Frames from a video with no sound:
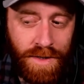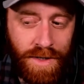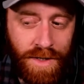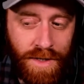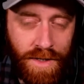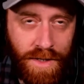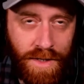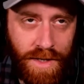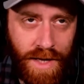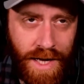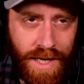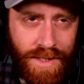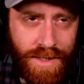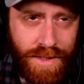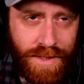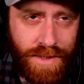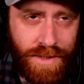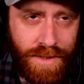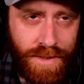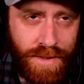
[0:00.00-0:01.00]

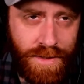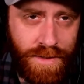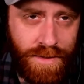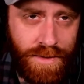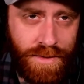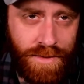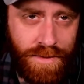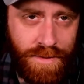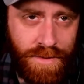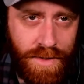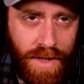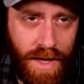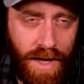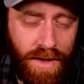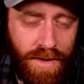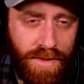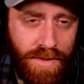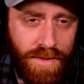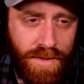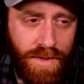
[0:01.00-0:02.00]
Yes.
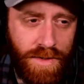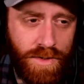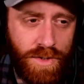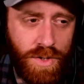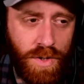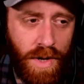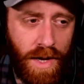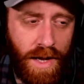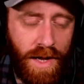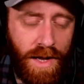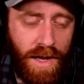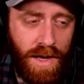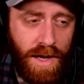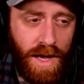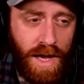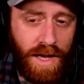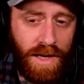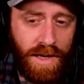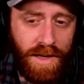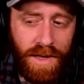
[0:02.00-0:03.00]
Yeah. So
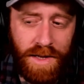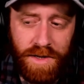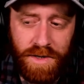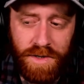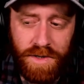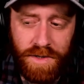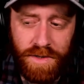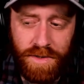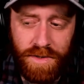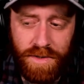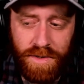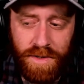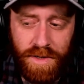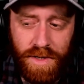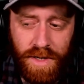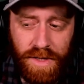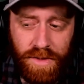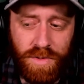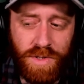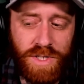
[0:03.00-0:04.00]
either
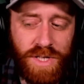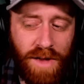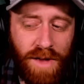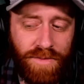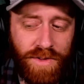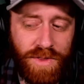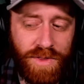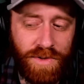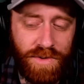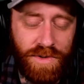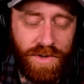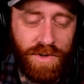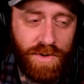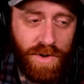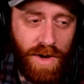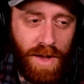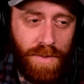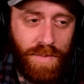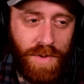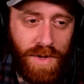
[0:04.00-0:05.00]
7:30 or
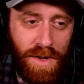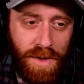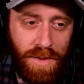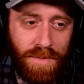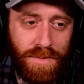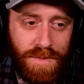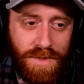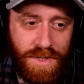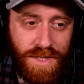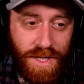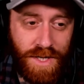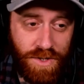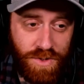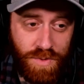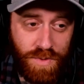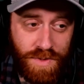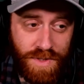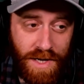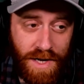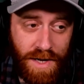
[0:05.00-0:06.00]
8 p.m.
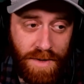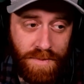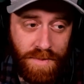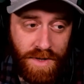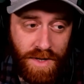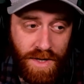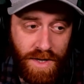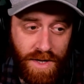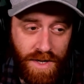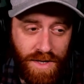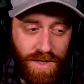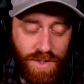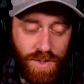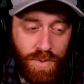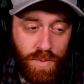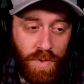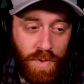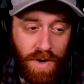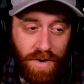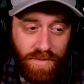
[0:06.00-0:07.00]
Central time.
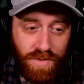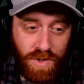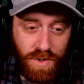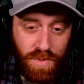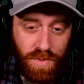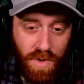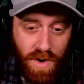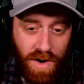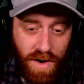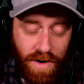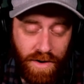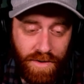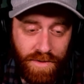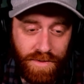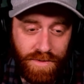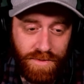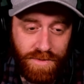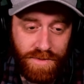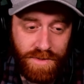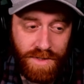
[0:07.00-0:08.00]
So wherever you are
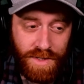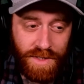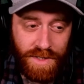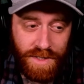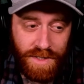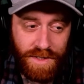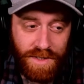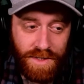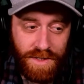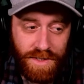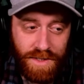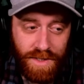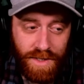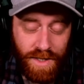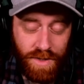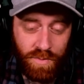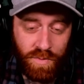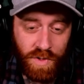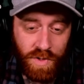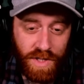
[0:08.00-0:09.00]

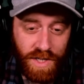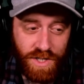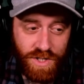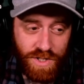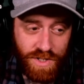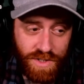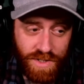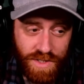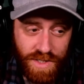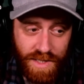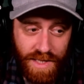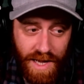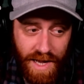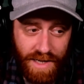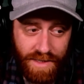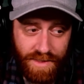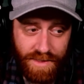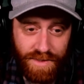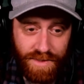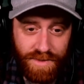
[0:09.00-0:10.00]
in relation to
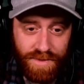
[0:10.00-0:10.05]
that.